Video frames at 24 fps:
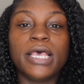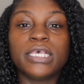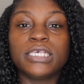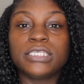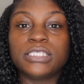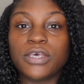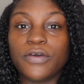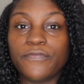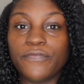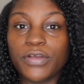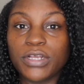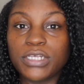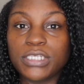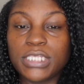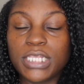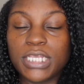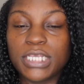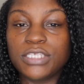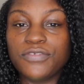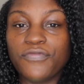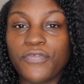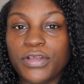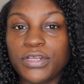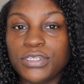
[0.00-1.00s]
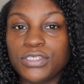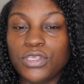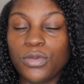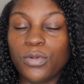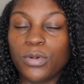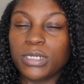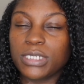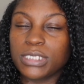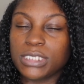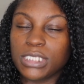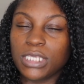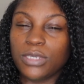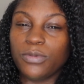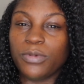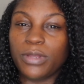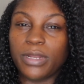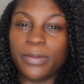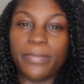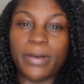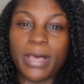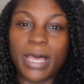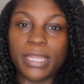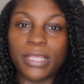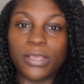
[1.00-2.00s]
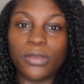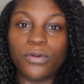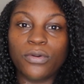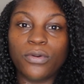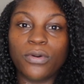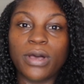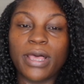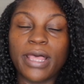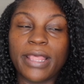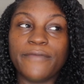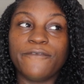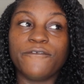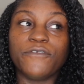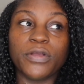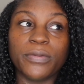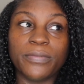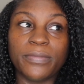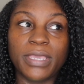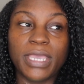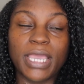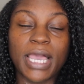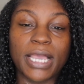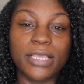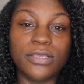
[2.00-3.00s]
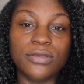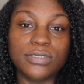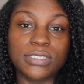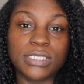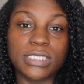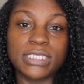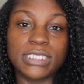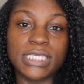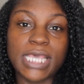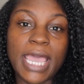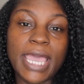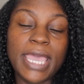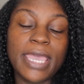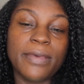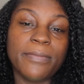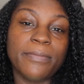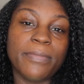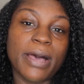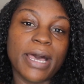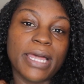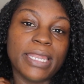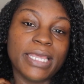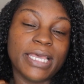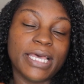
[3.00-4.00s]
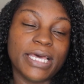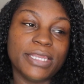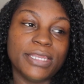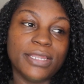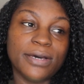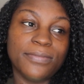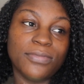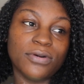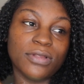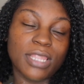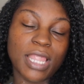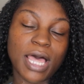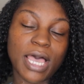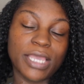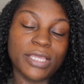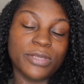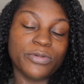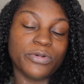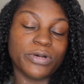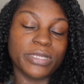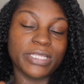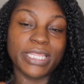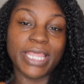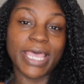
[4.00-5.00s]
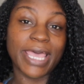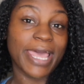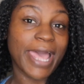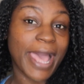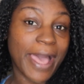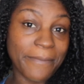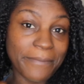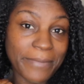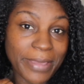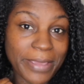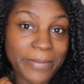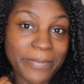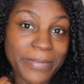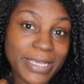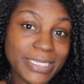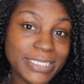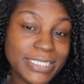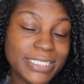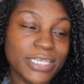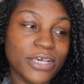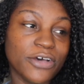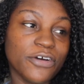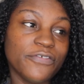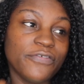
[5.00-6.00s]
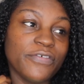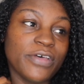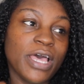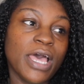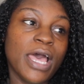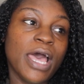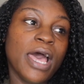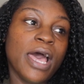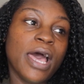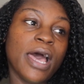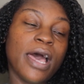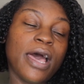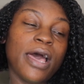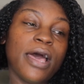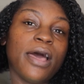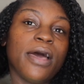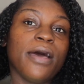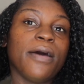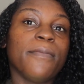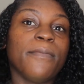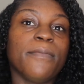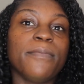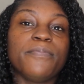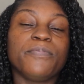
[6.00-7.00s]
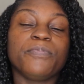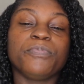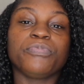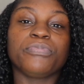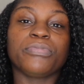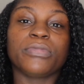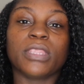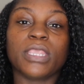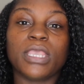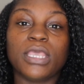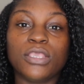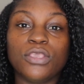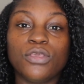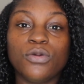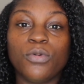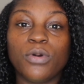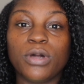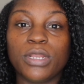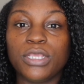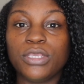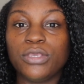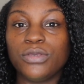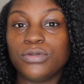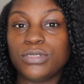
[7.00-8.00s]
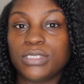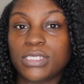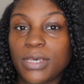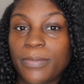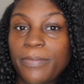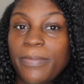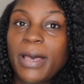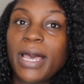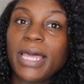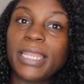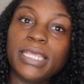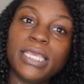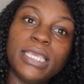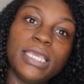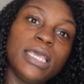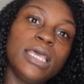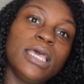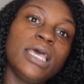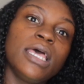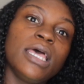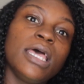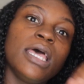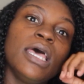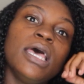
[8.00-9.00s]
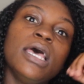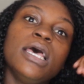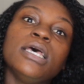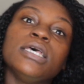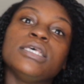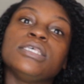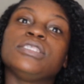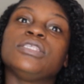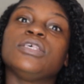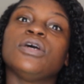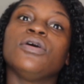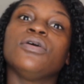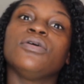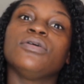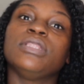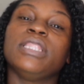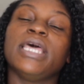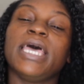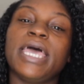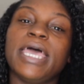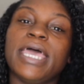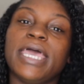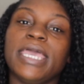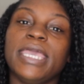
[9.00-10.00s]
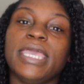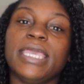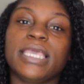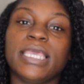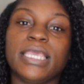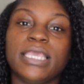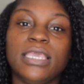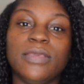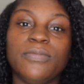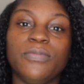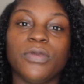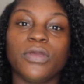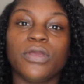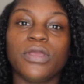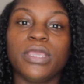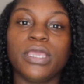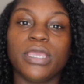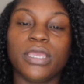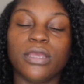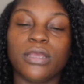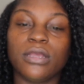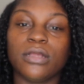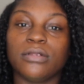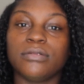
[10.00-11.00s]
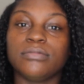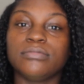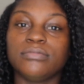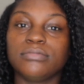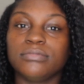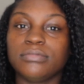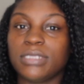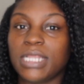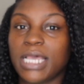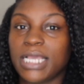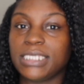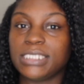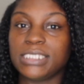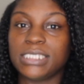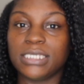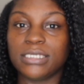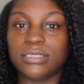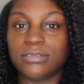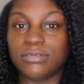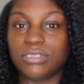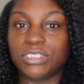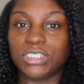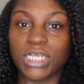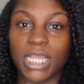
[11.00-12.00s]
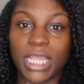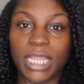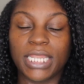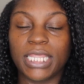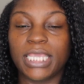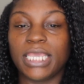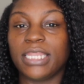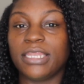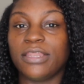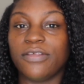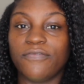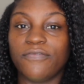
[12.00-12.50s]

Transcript: So first things first, you want to sleep with a bonnet on. For me, I use a satin bonnet, a double lined one that I made myself. You want to use a bonnet so that it can keep your hair nice and shiny and